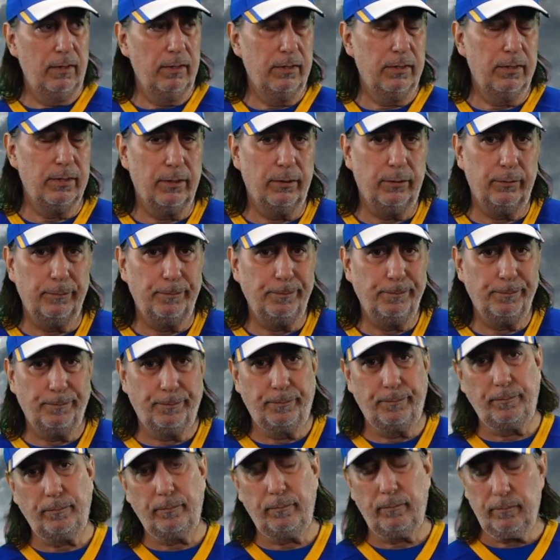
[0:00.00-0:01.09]
So,
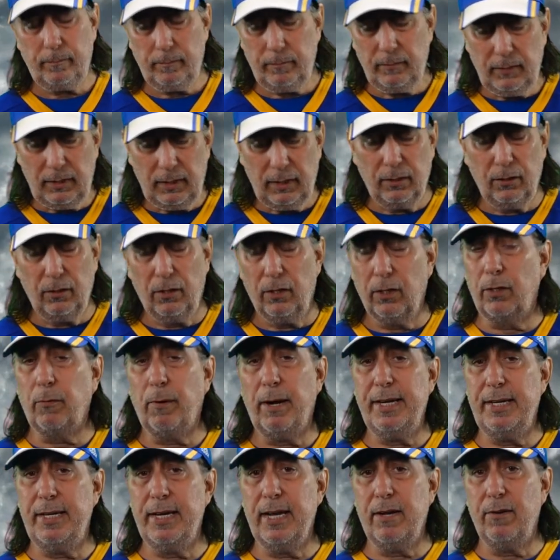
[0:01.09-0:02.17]
look,
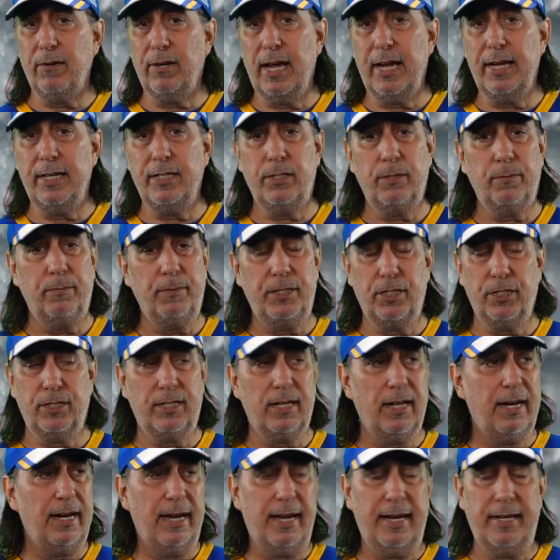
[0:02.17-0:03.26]
right now, guys, we just
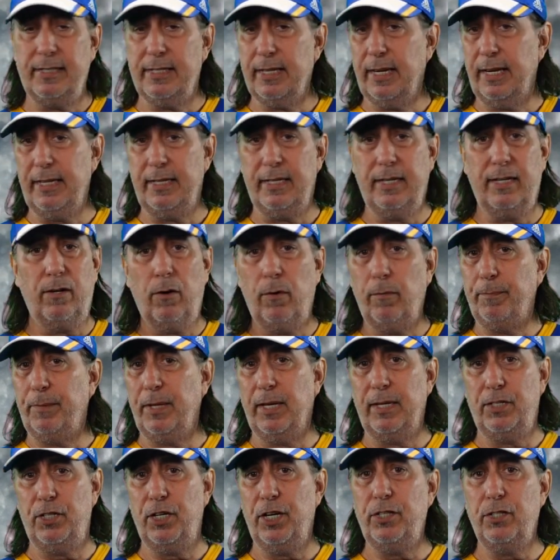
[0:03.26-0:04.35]
got to hang tight and hope
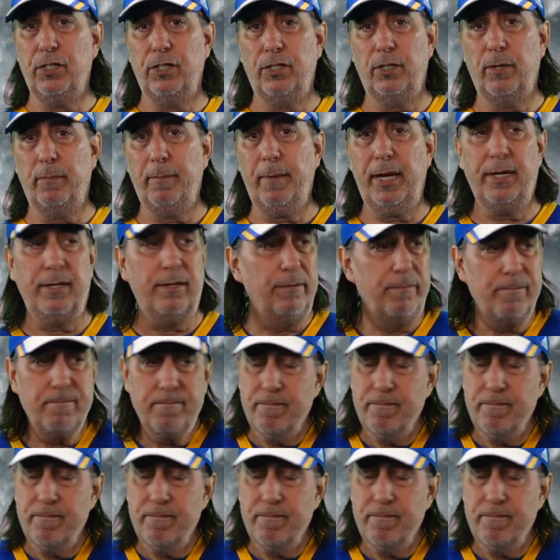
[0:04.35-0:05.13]
that changes are made.